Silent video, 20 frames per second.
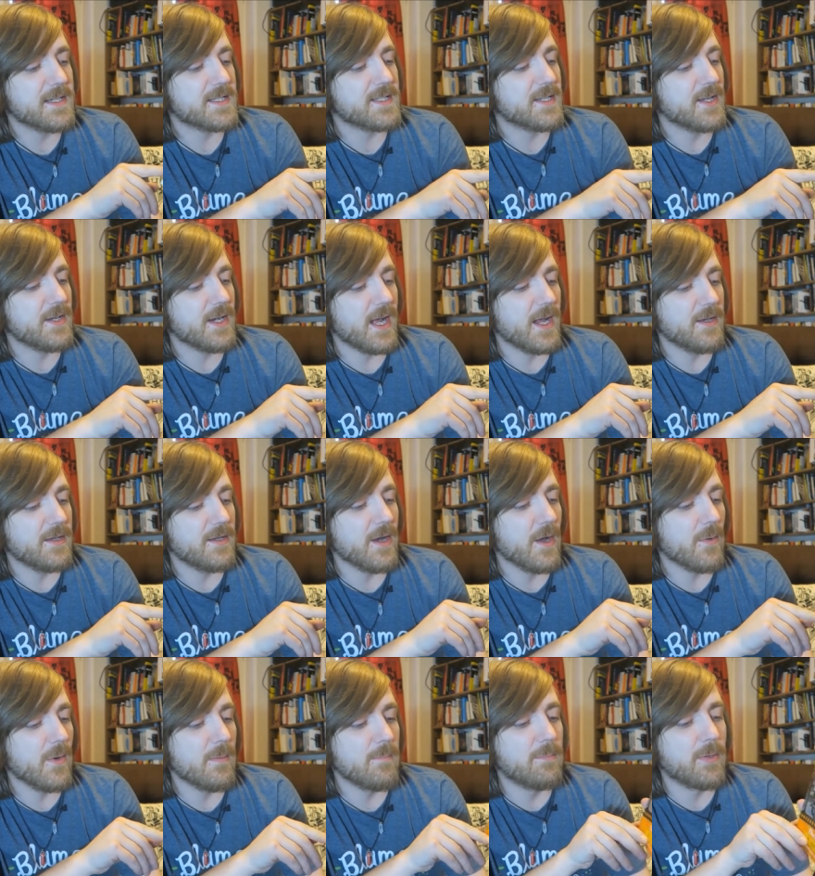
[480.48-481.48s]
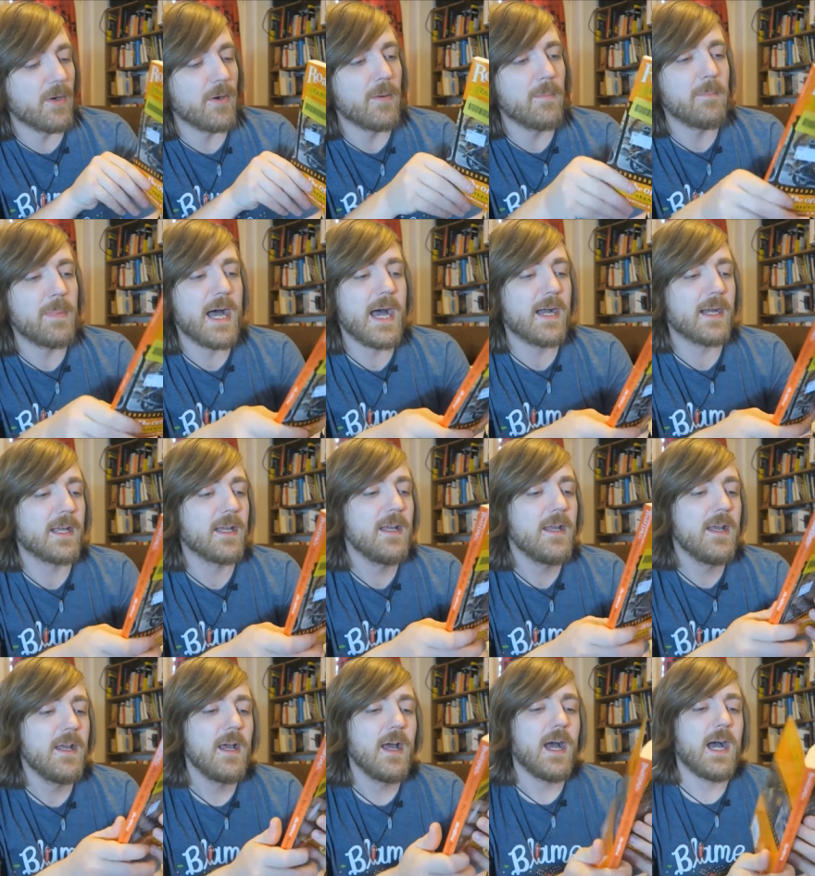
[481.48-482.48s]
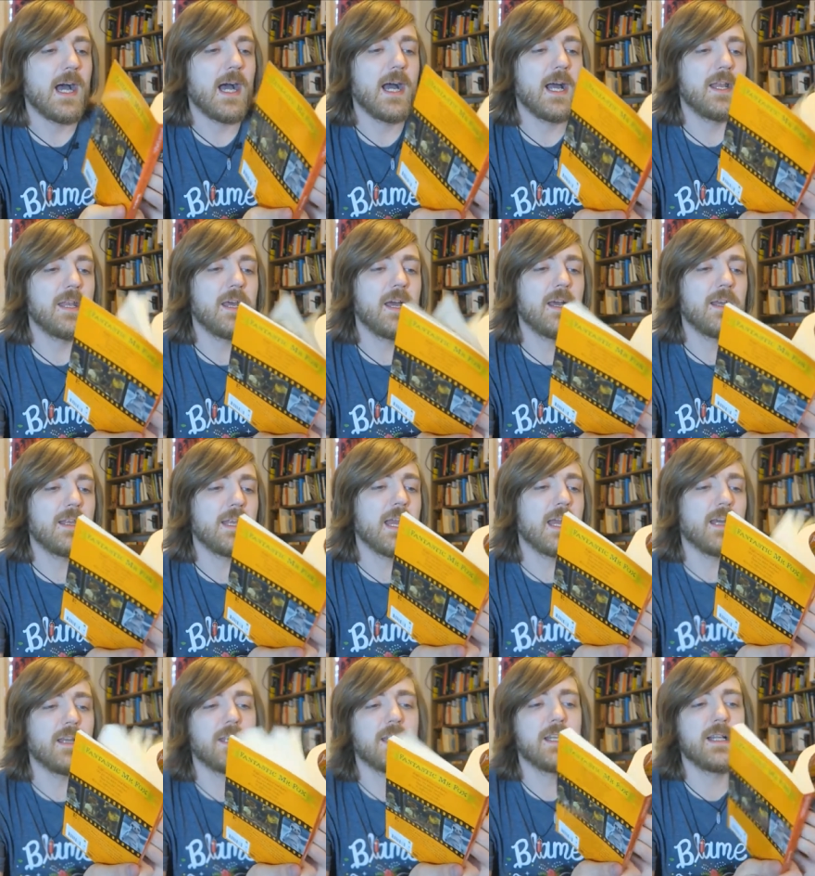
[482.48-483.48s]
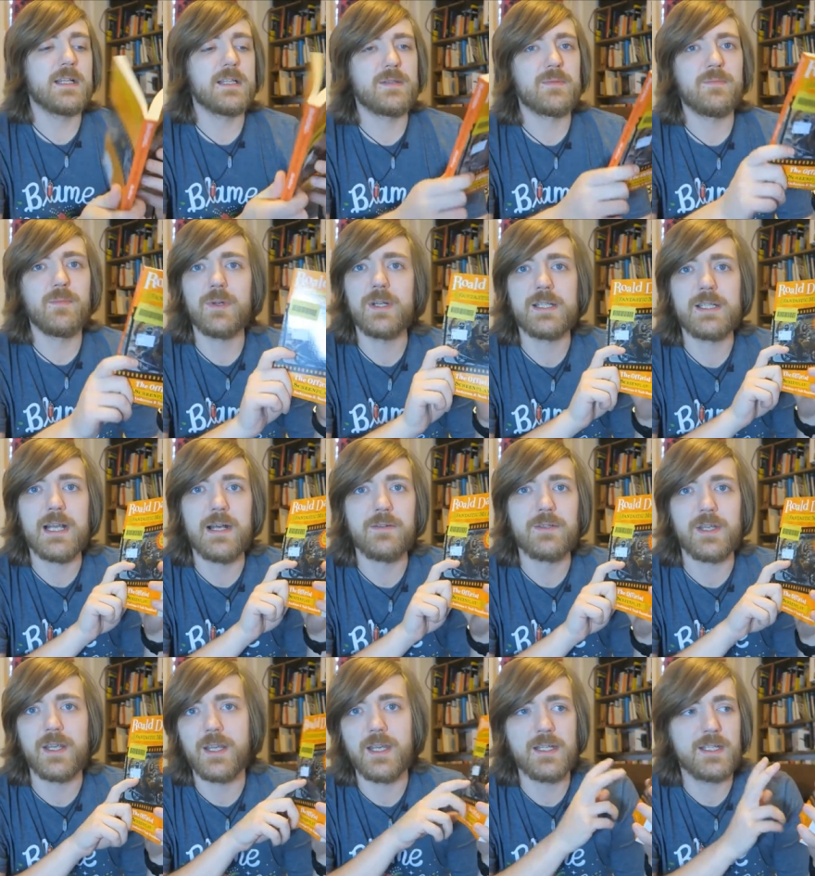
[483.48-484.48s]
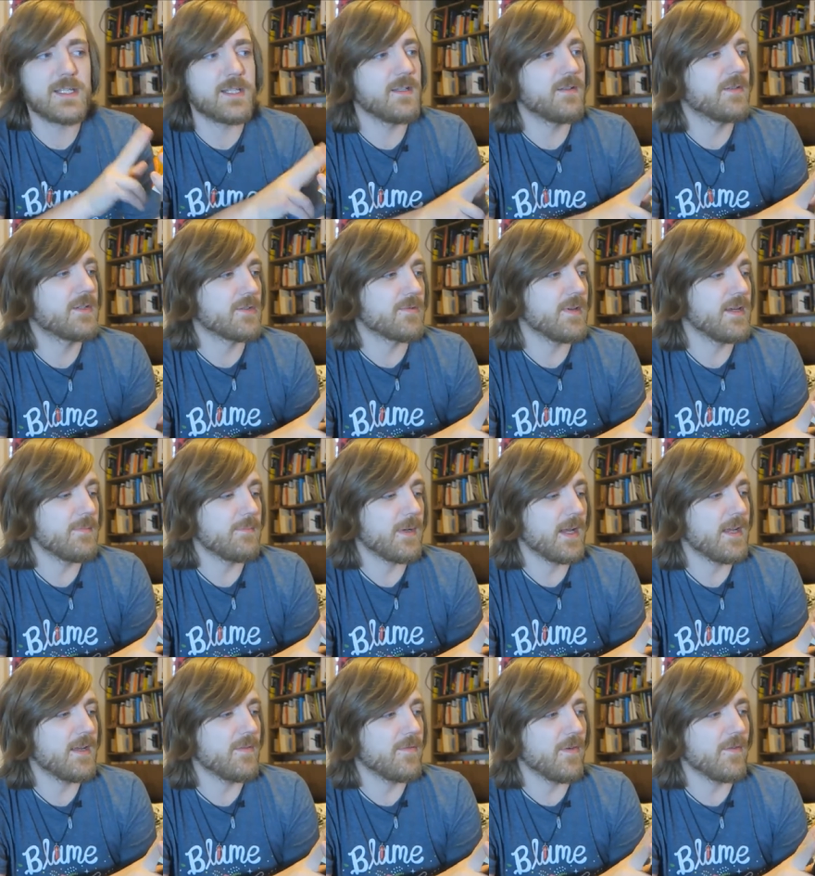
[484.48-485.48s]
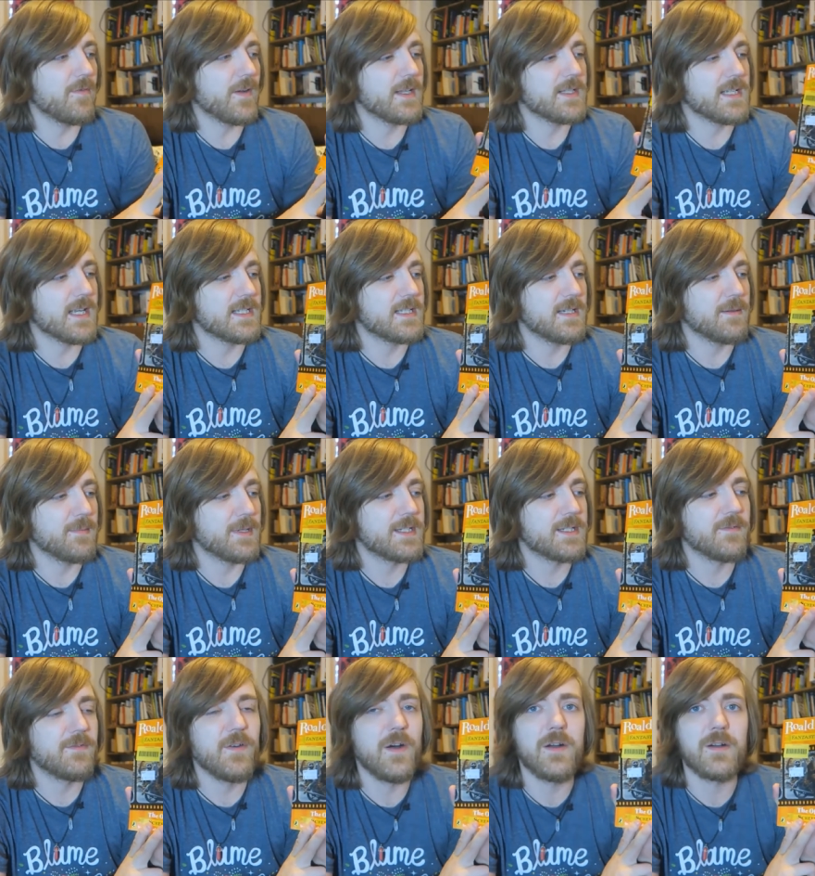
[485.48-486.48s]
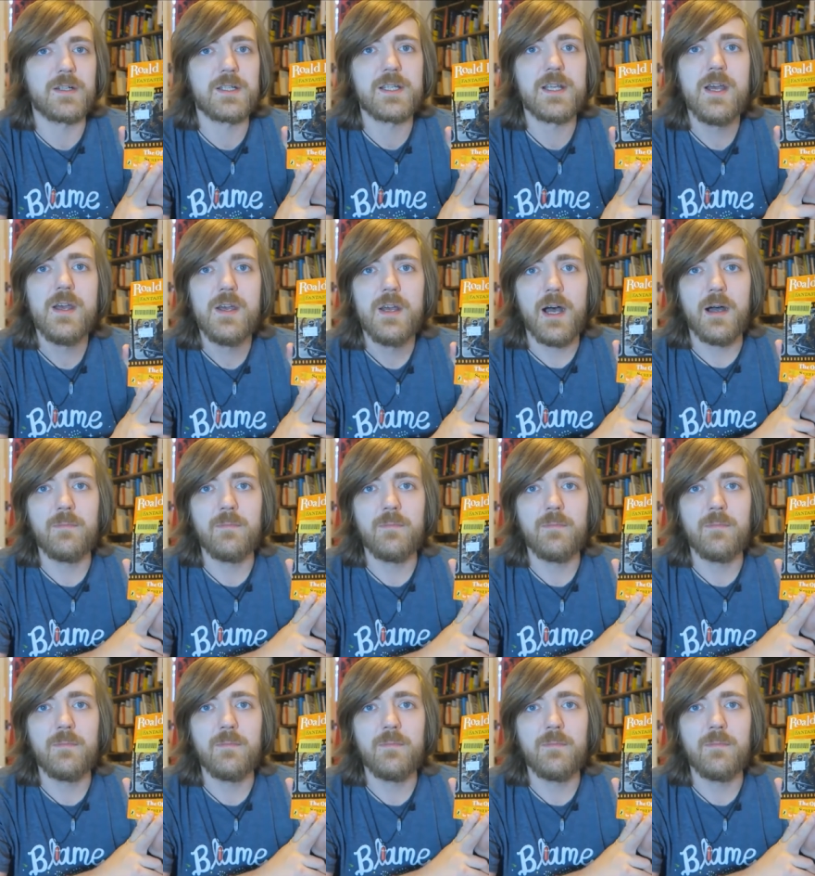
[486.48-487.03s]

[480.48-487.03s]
Anderson and Noah Baumbach. And yeah, it is what it sounds like. It's the screenplay for Fantastic Mr. Fox.